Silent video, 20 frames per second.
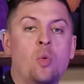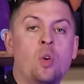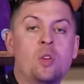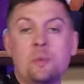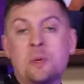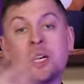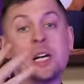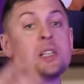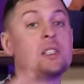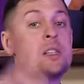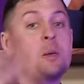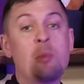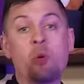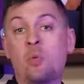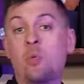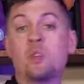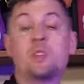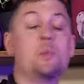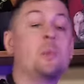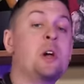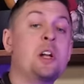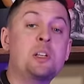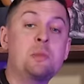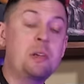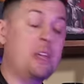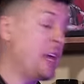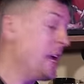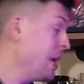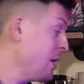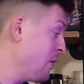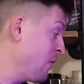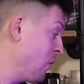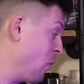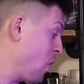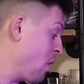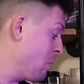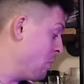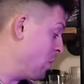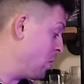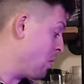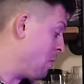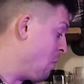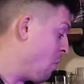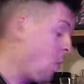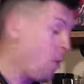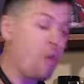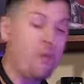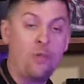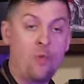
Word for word: was because someone was wanting to be informal or more